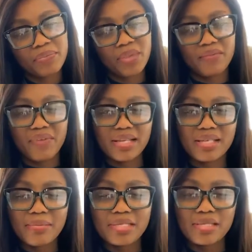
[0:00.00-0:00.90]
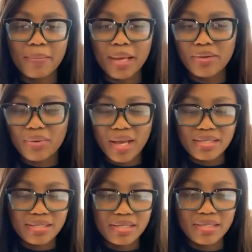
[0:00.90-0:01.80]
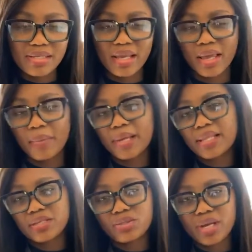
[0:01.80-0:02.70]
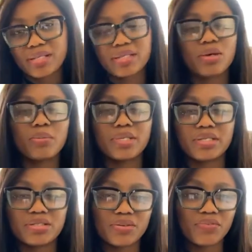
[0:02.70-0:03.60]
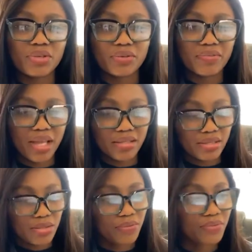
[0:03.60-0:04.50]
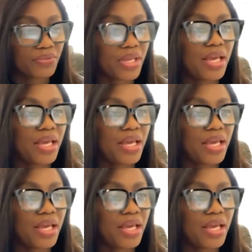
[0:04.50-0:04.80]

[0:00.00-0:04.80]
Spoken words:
vitamins, amino acid, herbal extracts, a combination of all of that stuff.